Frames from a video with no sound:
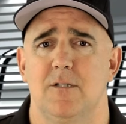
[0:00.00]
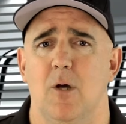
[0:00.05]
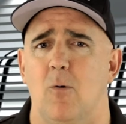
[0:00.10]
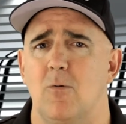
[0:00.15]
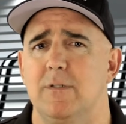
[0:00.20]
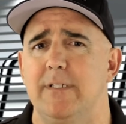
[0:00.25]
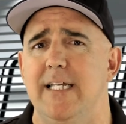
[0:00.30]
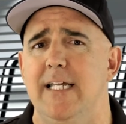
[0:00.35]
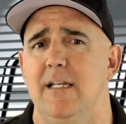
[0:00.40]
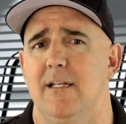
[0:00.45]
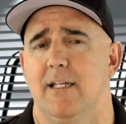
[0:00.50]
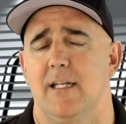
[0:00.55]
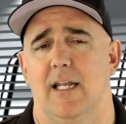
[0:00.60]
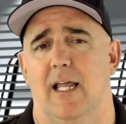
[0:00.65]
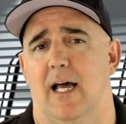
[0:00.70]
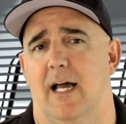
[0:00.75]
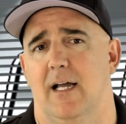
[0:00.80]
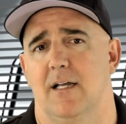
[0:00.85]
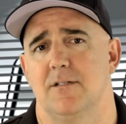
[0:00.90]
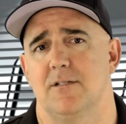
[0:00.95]
don't deal in
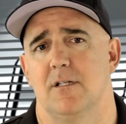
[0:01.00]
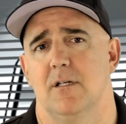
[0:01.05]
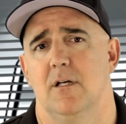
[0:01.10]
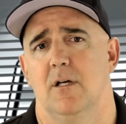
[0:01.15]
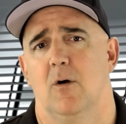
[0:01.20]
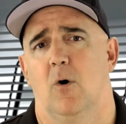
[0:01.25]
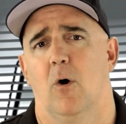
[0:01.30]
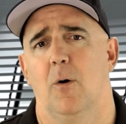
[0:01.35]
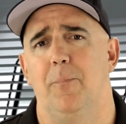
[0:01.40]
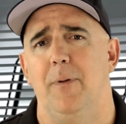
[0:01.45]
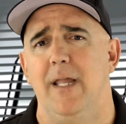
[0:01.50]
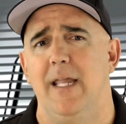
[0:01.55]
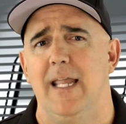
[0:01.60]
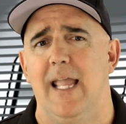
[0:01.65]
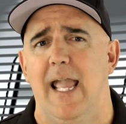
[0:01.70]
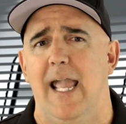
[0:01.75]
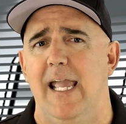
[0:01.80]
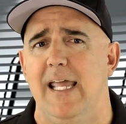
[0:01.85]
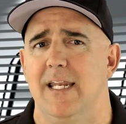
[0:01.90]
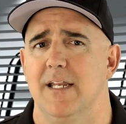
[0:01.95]
lies, or being
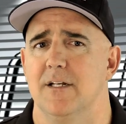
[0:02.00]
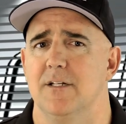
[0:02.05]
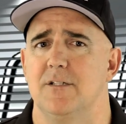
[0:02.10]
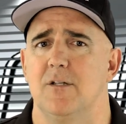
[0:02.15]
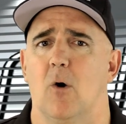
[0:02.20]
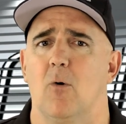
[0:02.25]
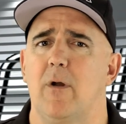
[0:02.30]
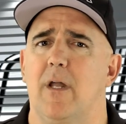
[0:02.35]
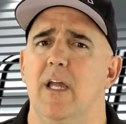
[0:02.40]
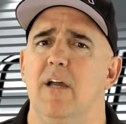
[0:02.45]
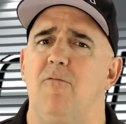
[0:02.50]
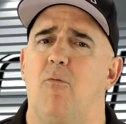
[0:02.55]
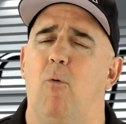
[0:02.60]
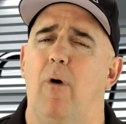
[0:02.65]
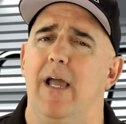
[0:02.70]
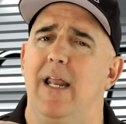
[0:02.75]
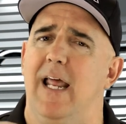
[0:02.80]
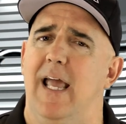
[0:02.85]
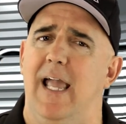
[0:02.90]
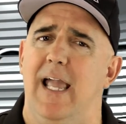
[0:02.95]
hated, don't give
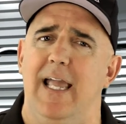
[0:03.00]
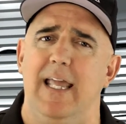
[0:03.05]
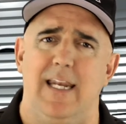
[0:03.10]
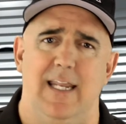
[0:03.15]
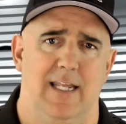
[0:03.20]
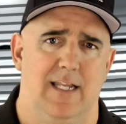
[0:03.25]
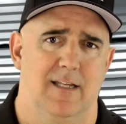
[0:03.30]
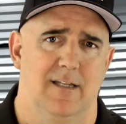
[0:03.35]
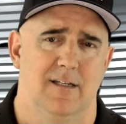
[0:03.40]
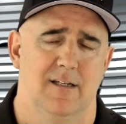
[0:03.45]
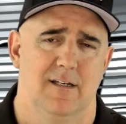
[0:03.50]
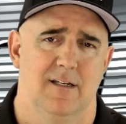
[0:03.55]
way to hating,